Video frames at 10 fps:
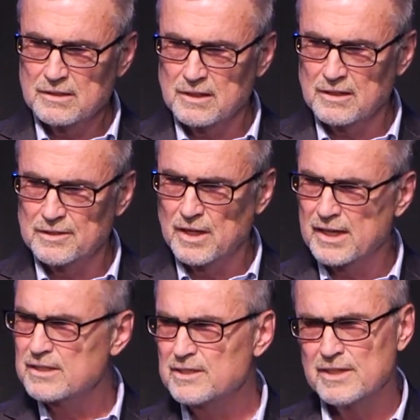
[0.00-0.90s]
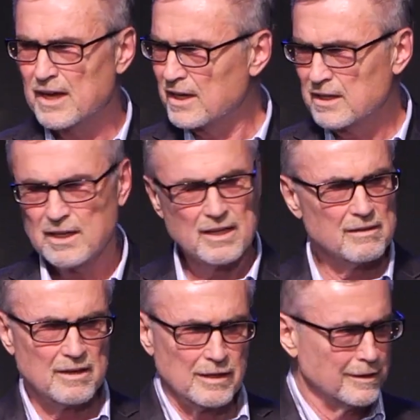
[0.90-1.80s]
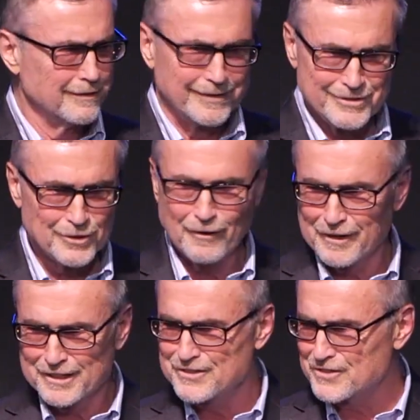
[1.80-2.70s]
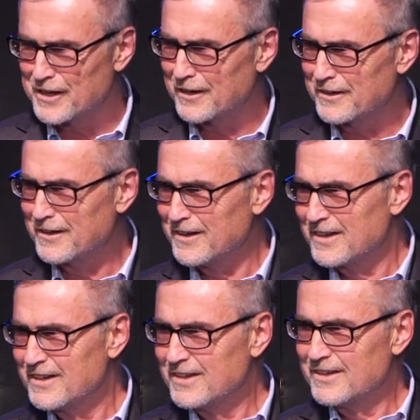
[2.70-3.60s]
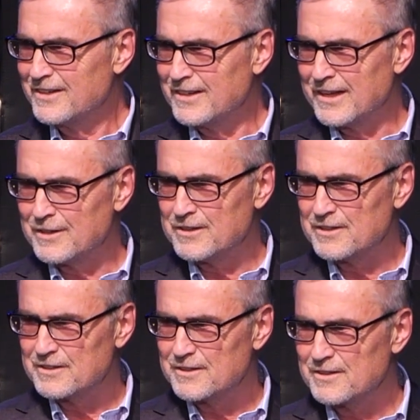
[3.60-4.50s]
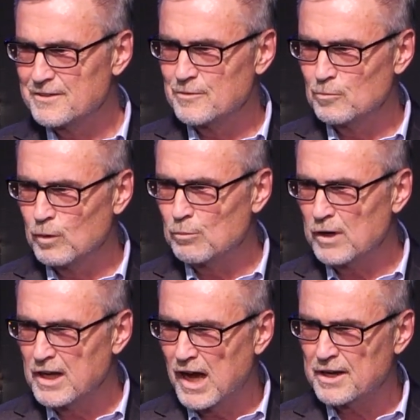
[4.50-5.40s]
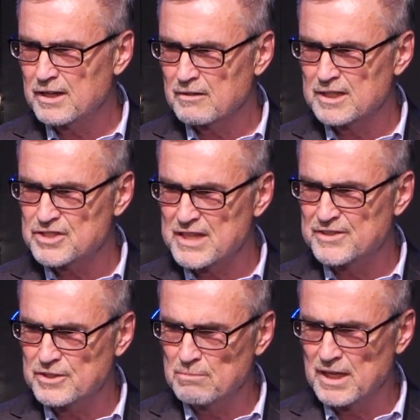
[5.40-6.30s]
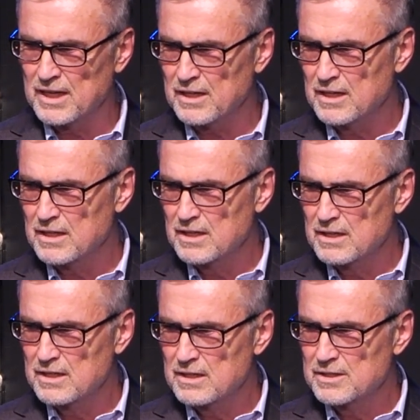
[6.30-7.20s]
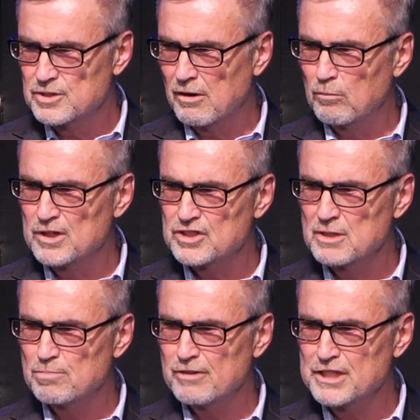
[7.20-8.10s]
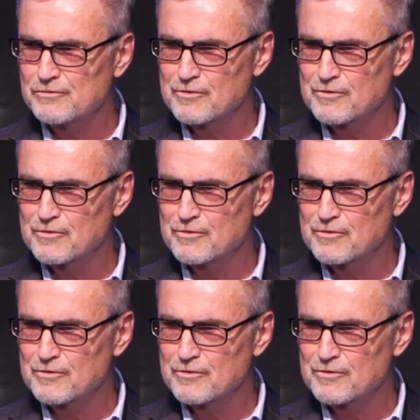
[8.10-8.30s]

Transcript: night and day, that's all I can say. And when we got here, he said to me, Joe, I want you to preach for